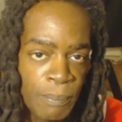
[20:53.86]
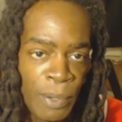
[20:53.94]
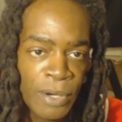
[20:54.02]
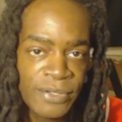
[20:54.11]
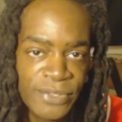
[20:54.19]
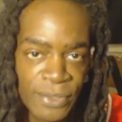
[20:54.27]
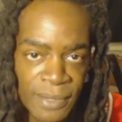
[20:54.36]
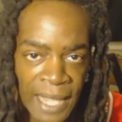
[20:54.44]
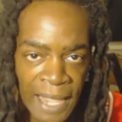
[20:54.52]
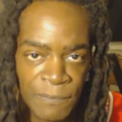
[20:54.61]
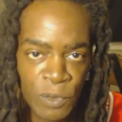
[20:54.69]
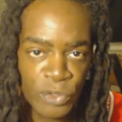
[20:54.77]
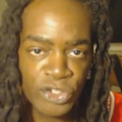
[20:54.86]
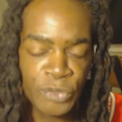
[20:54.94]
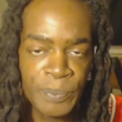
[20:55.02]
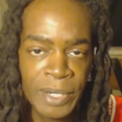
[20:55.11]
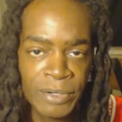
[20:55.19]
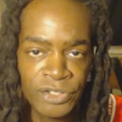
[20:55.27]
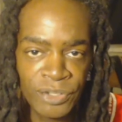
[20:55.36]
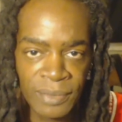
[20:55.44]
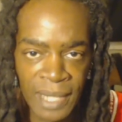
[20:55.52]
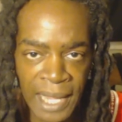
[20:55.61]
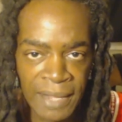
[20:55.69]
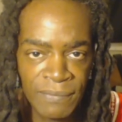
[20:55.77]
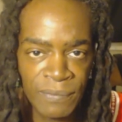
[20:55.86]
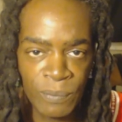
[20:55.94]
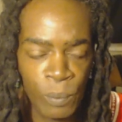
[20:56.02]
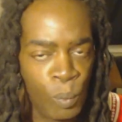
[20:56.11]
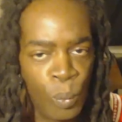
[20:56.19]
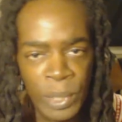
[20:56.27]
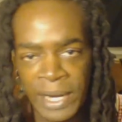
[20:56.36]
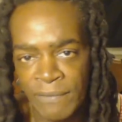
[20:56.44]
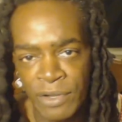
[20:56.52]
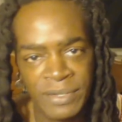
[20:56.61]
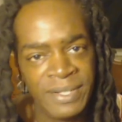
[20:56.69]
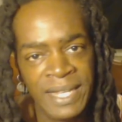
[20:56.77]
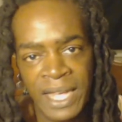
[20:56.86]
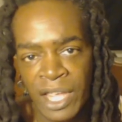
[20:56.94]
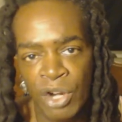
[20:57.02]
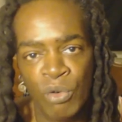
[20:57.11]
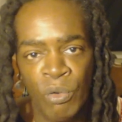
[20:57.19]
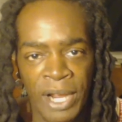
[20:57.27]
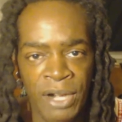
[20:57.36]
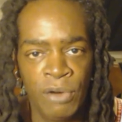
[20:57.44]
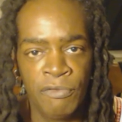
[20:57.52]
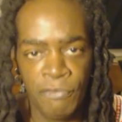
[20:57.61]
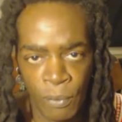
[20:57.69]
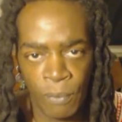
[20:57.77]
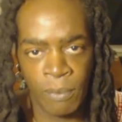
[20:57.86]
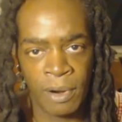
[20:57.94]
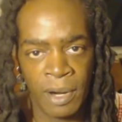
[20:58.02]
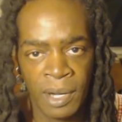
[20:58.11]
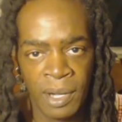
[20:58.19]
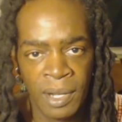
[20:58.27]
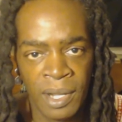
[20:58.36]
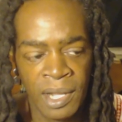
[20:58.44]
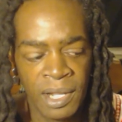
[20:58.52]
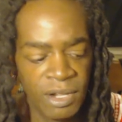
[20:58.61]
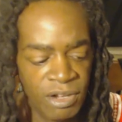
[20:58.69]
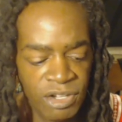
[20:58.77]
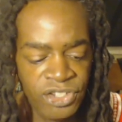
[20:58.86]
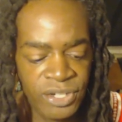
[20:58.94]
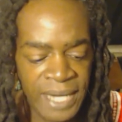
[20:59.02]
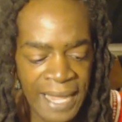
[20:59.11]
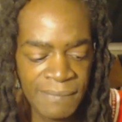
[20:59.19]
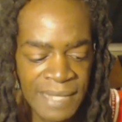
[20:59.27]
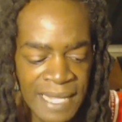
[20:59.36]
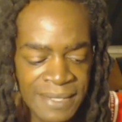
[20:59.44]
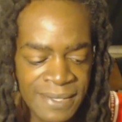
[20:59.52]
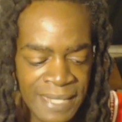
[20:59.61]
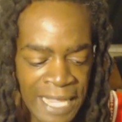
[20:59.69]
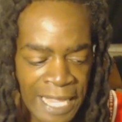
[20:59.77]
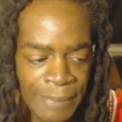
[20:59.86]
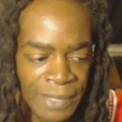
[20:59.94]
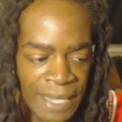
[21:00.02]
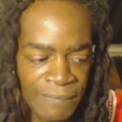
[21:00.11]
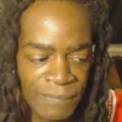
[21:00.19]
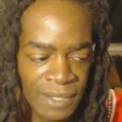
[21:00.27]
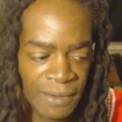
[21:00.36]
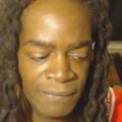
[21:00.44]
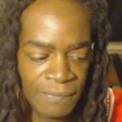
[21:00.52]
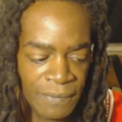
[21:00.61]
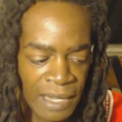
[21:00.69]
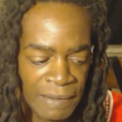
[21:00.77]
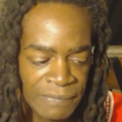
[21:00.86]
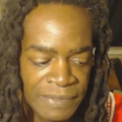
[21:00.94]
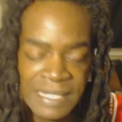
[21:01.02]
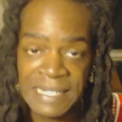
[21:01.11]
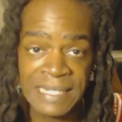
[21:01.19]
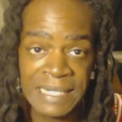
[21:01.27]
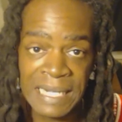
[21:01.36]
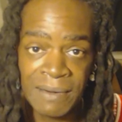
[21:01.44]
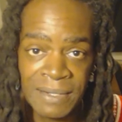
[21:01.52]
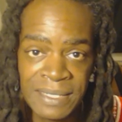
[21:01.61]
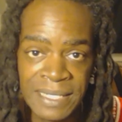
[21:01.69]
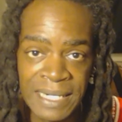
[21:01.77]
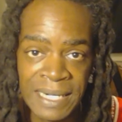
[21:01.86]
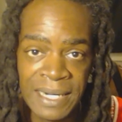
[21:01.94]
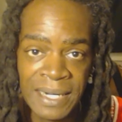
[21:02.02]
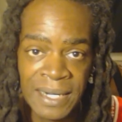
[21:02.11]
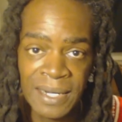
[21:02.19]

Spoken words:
personal life, your spiritual life, whatever you're seeking a reader for, should have that same level of sincerity,